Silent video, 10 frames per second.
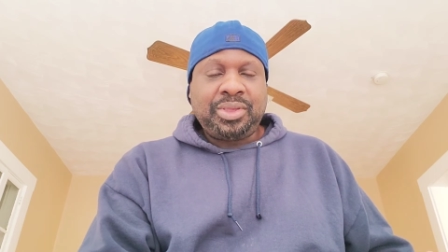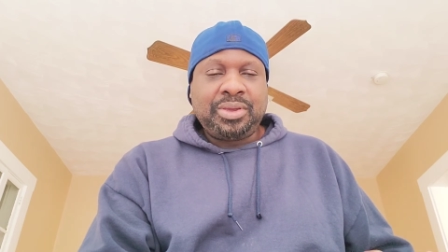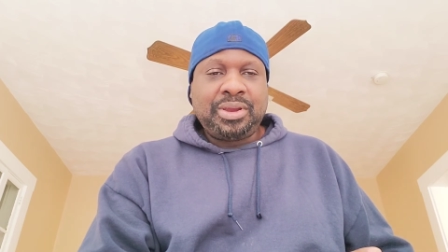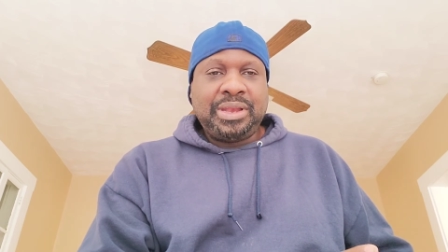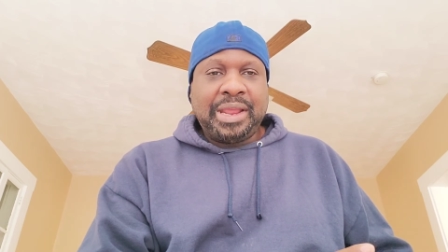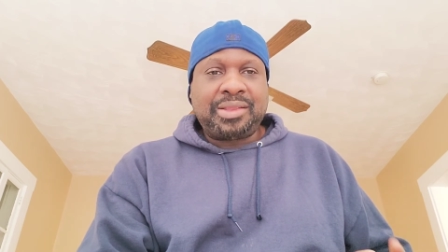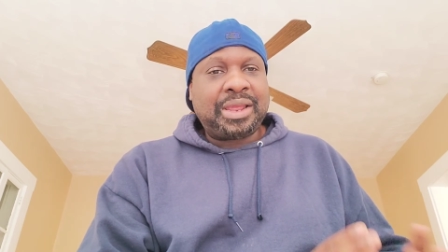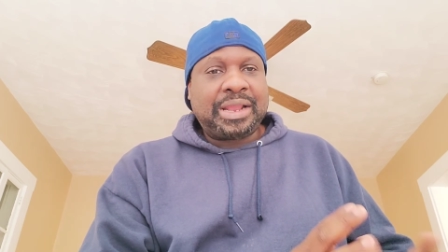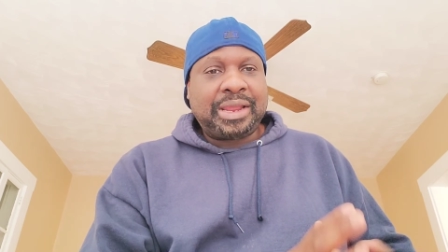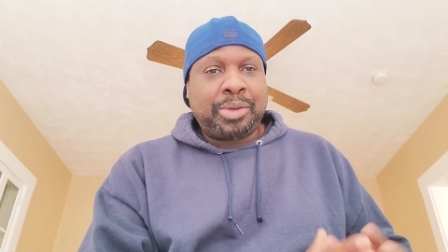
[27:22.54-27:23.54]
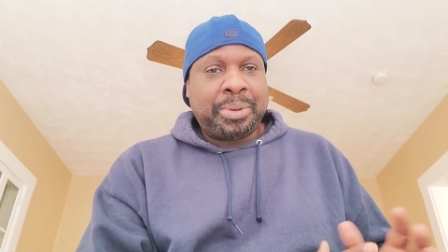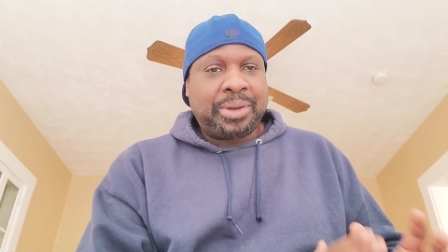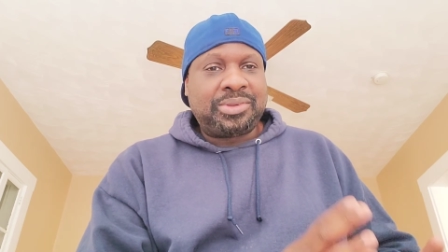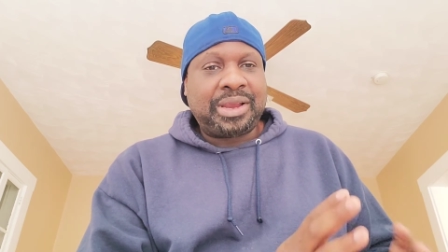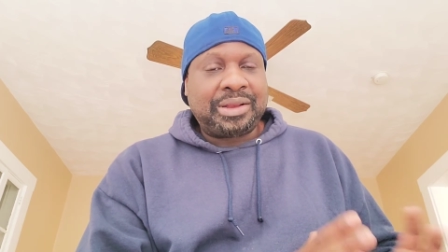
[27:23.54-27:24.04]
Now, the thing I like
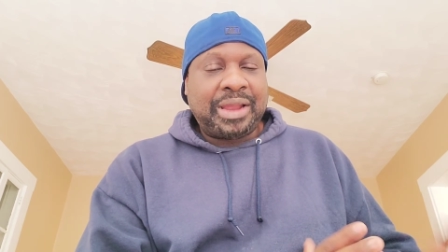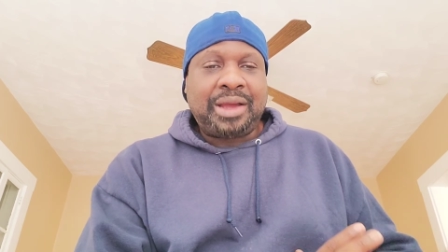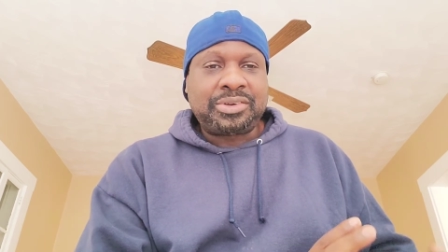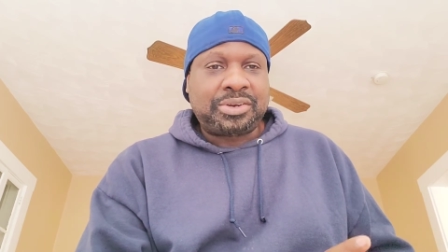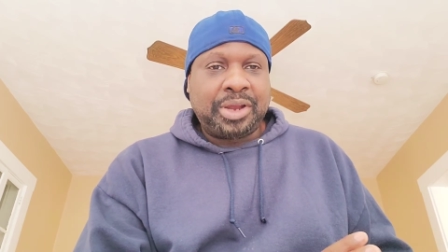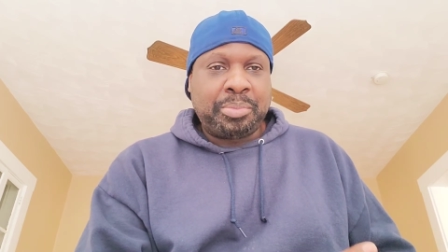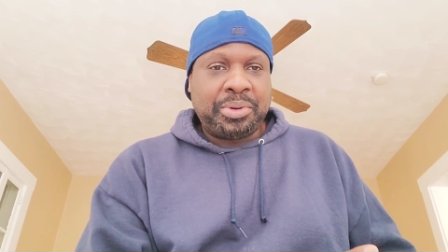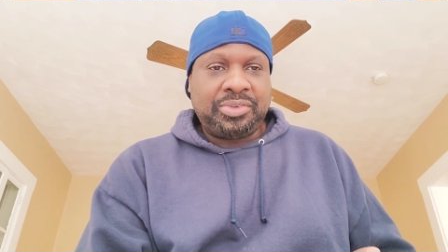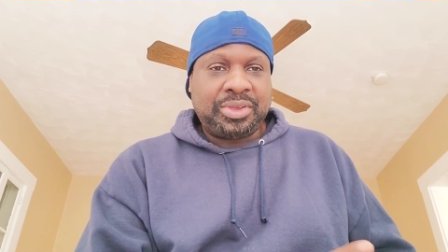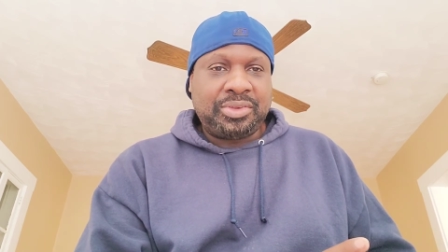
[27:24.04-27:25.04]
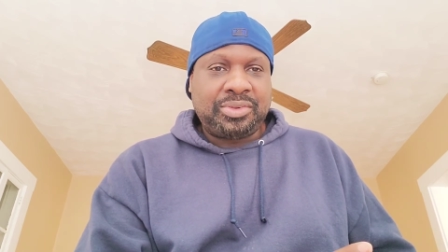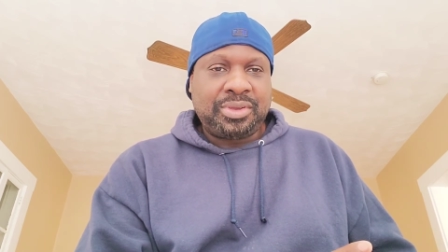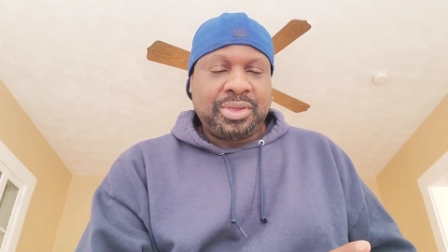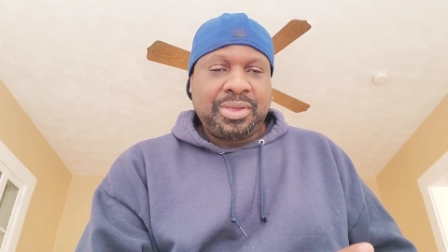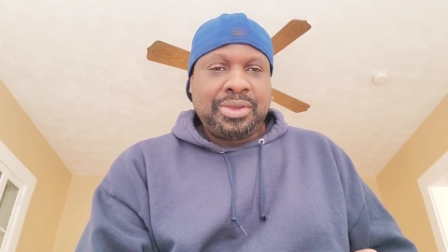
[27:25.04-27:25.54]
about technology companies is
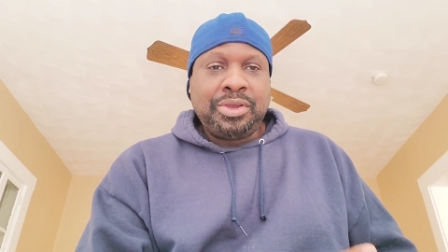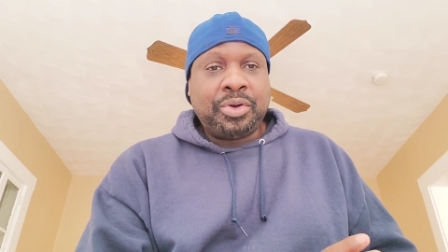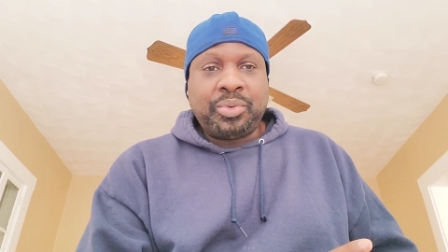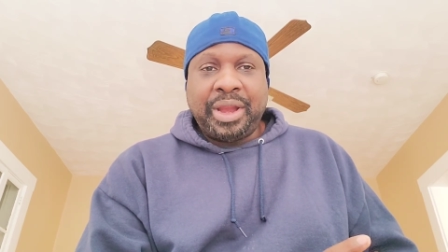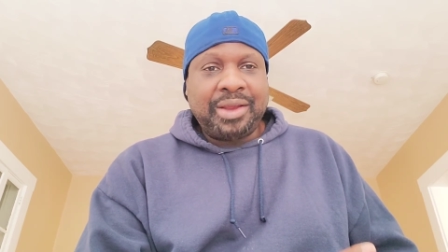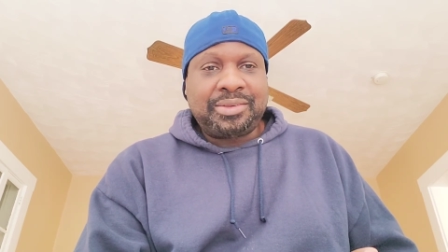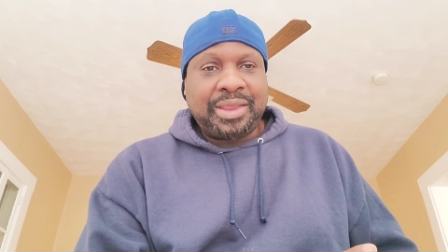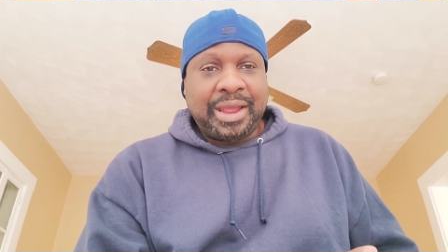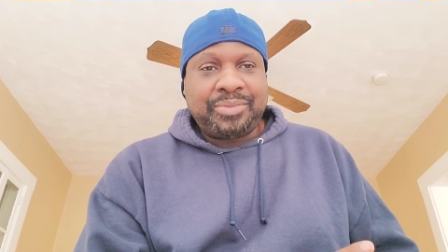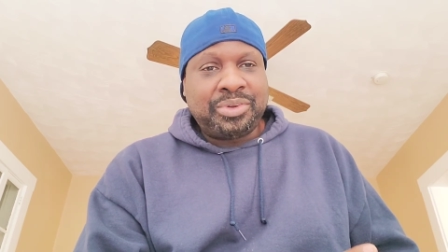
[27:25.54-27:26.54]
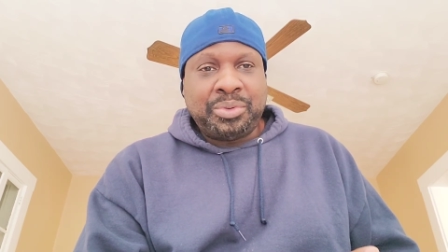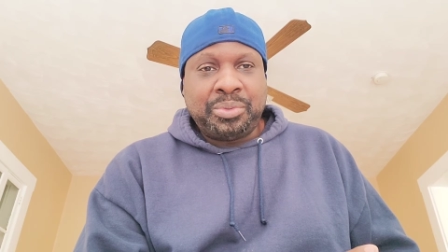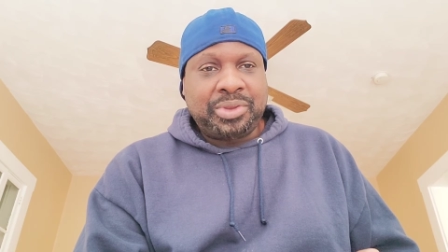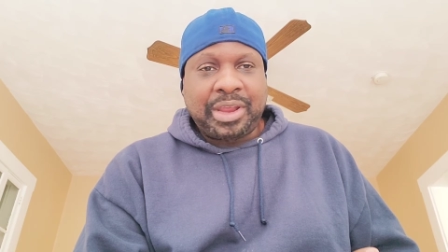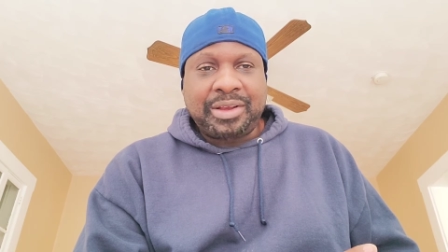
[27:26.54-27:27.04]
you don't actually have to do
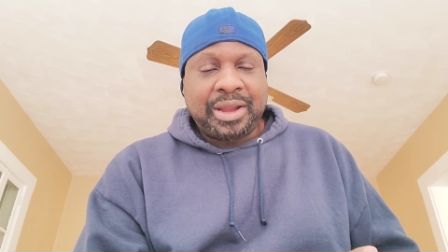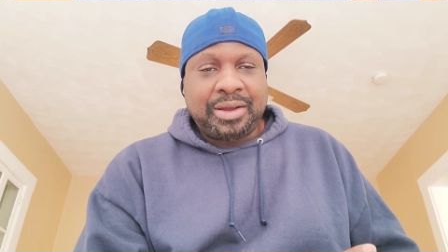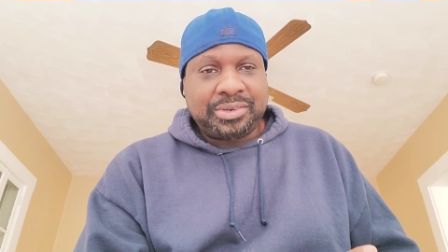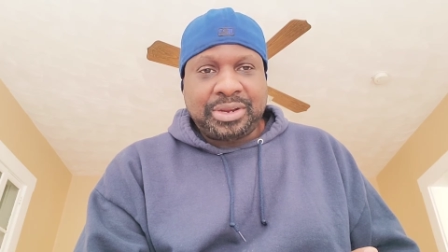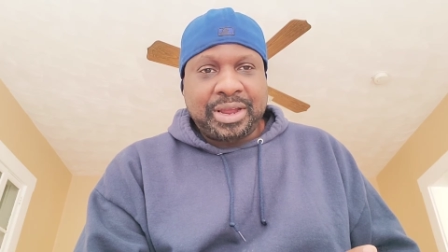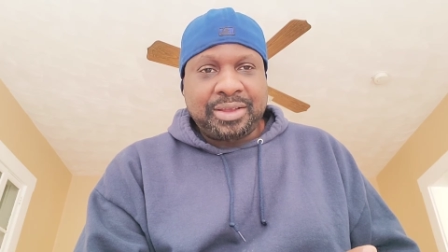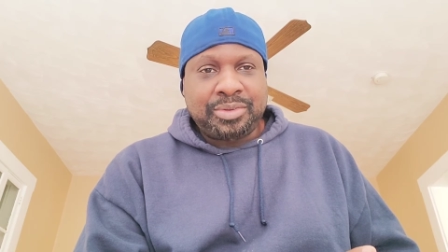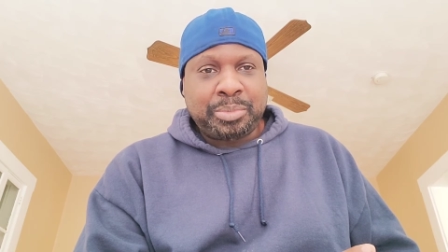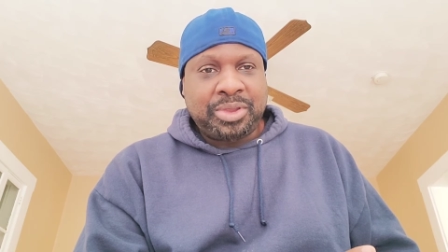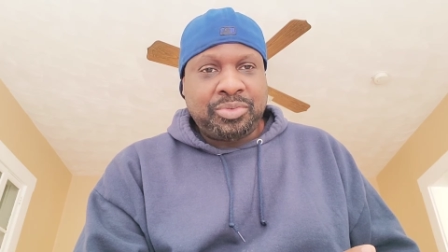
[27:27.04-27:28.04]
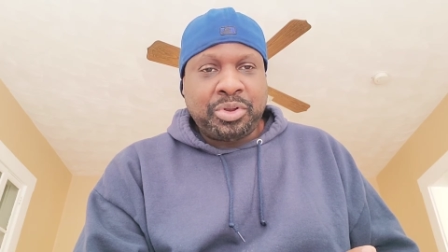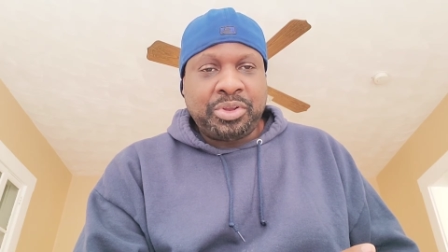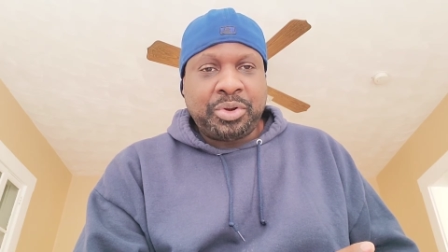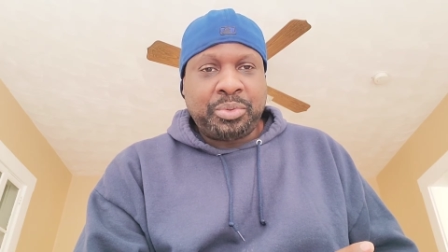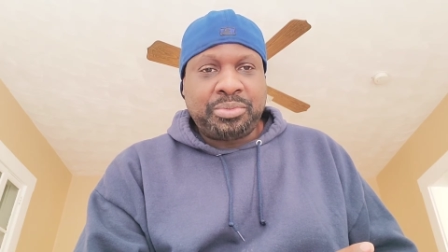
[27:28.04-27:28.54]
technology, guys. Let me give you a
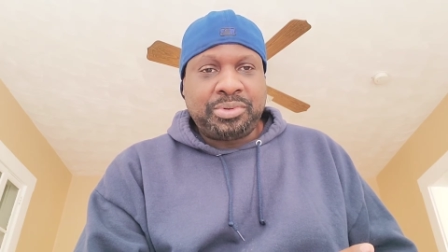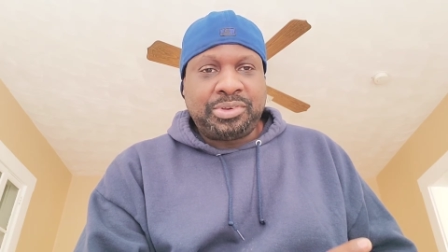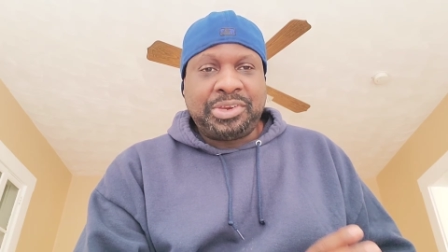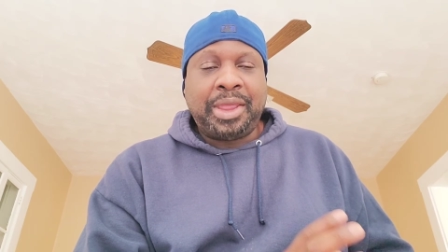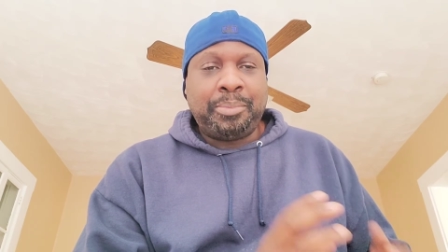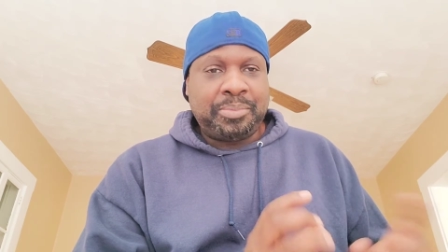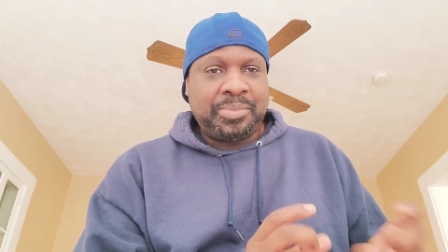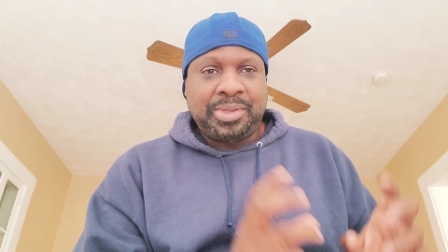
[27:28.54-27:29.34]
little gem.